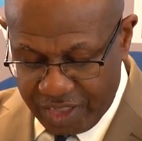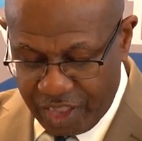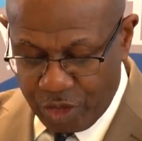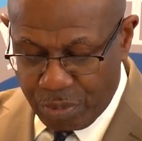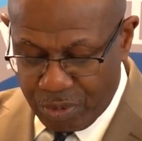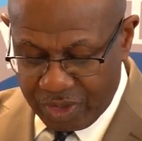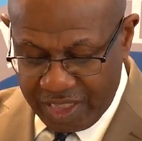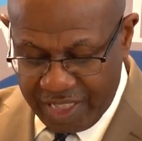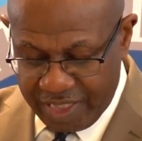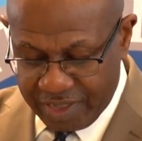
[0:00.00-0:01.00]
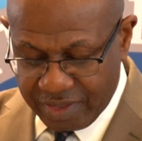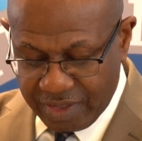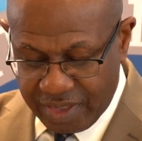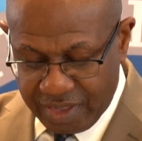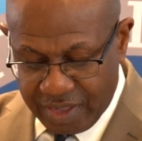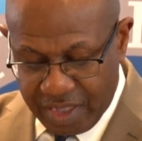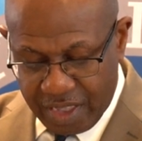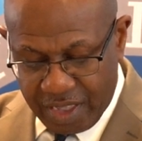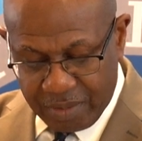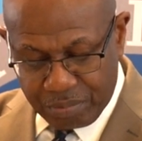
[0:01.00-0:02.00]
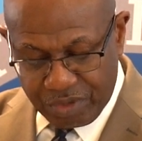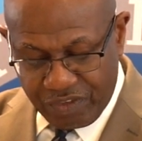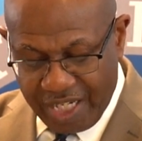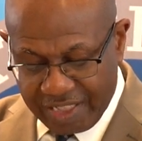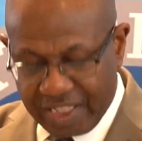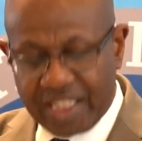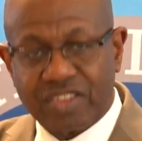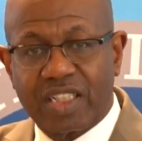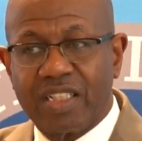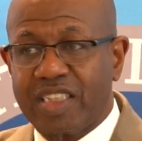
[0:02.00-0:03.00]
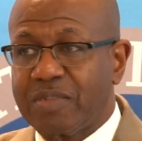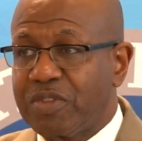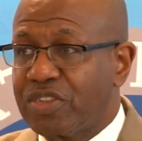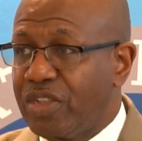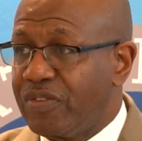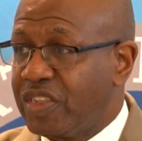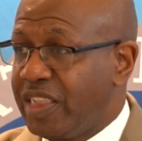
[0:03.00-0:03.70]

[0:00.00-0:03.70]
airport and providing excellent customer service.